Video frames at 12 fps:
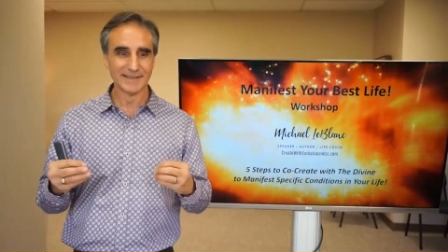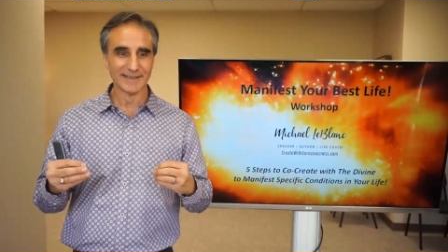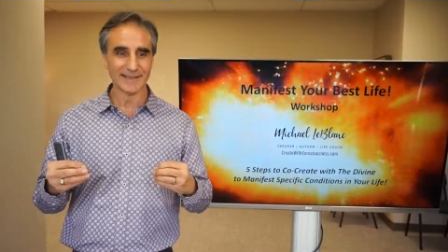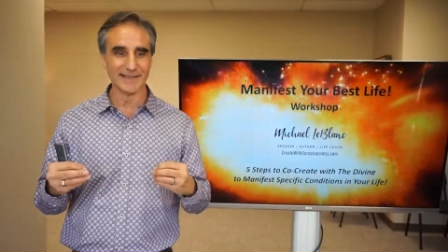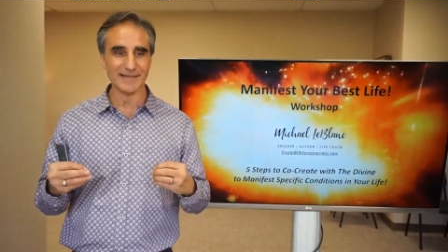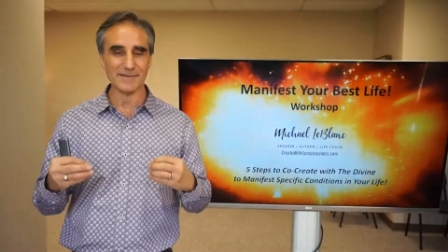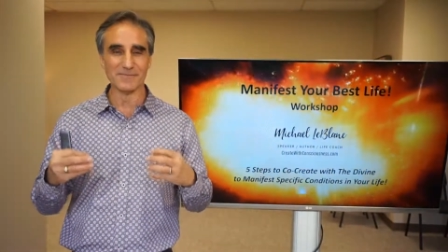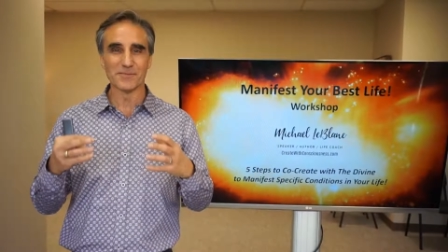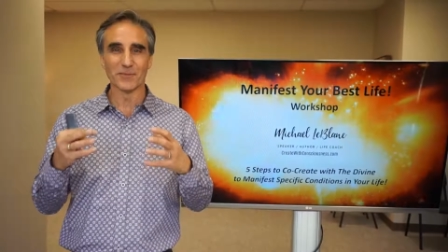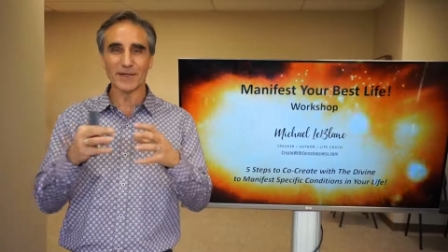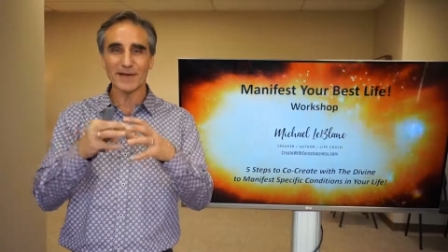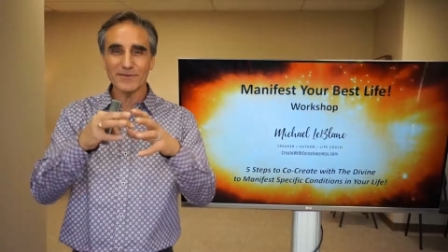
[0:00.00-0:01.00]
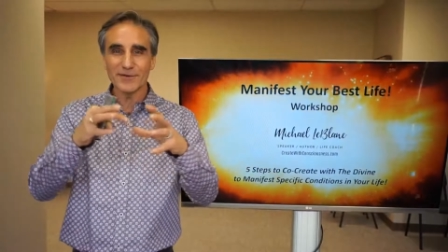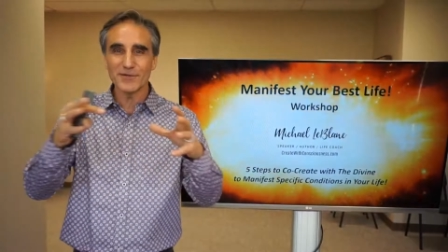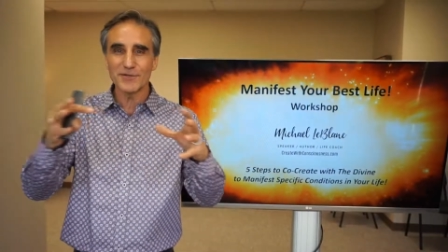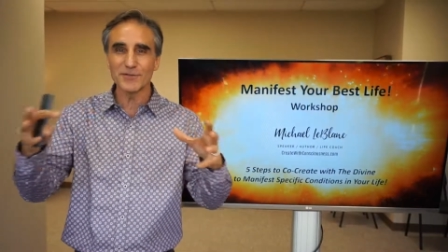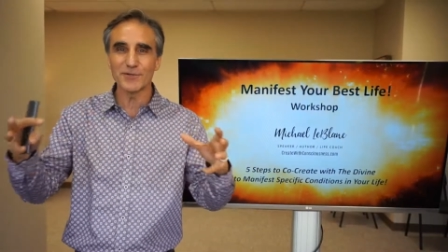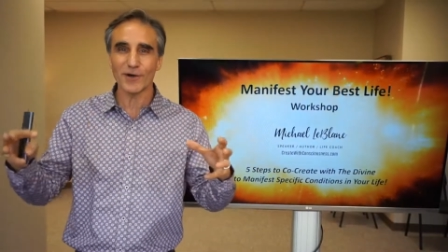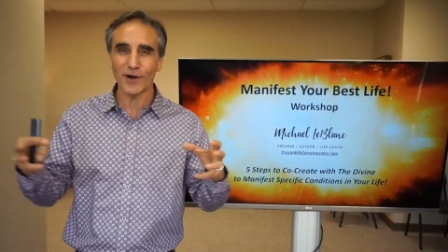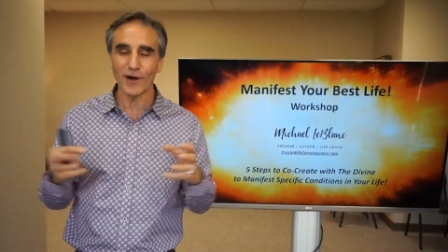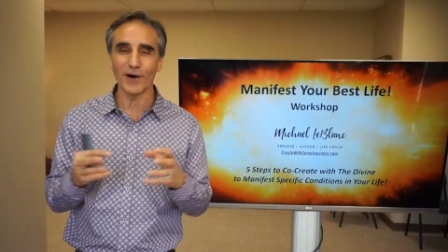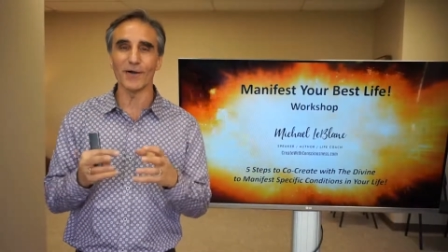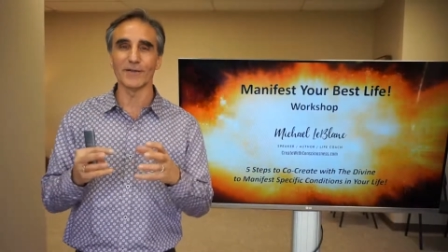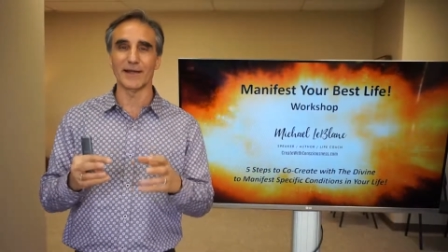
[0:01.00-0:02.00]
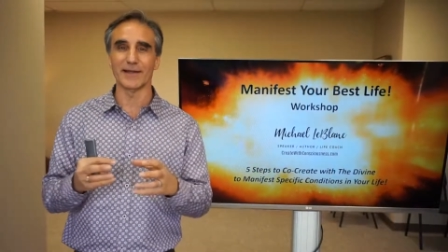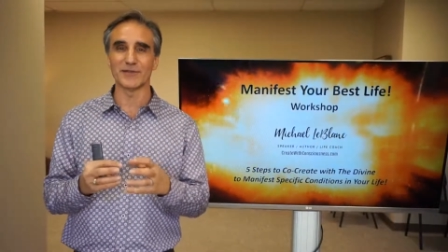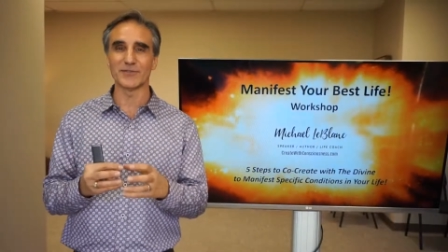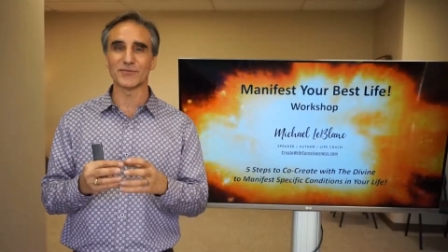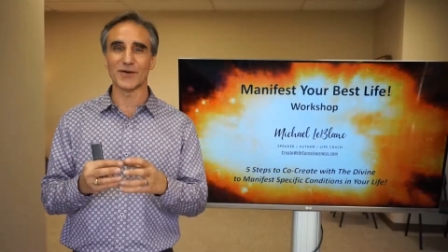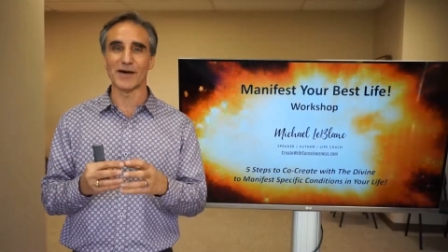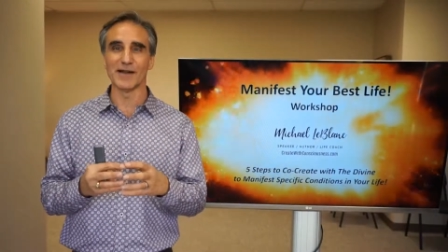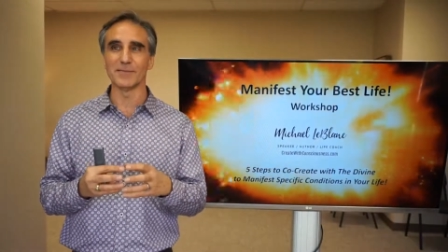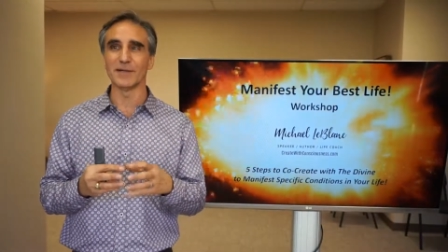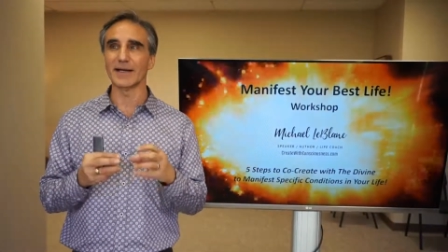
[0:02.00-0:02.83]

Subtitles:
Whatever you call that is fine,